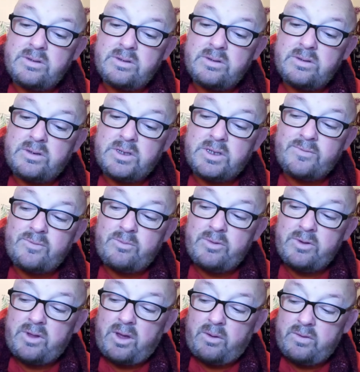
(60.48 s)
because of
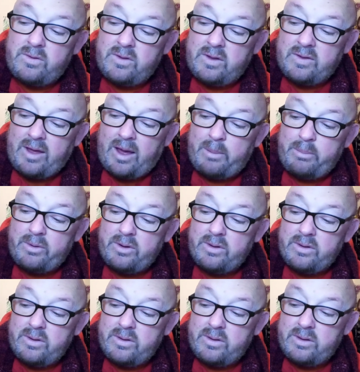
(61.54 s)
the dose of these
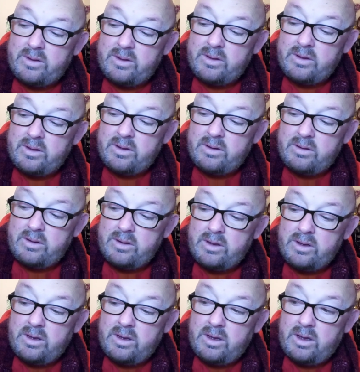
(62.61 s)
tablets
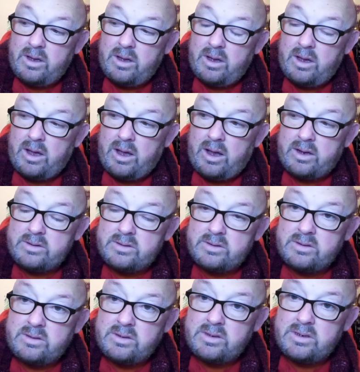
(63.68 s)

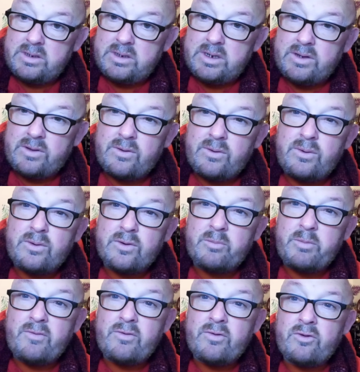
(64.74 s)
and it's caused a
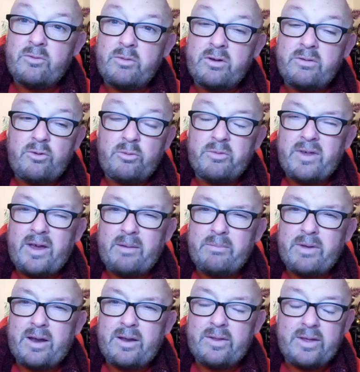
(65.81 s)
bit of stomach upset
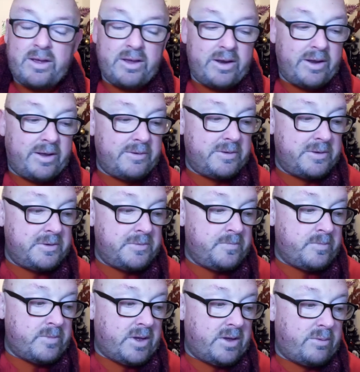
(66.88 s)
kind of thing, you know.
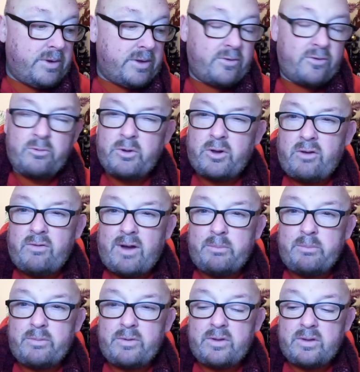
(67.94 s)
So I had stomach
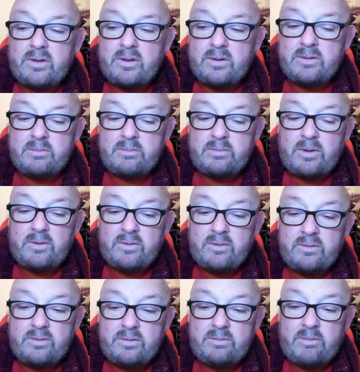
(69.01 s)
cramps most
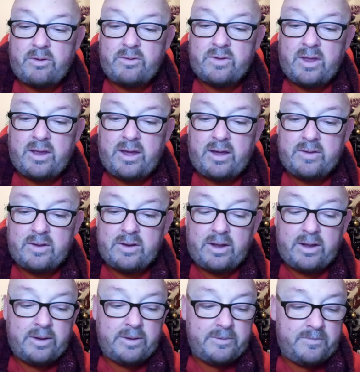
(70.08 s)
most day yesterday.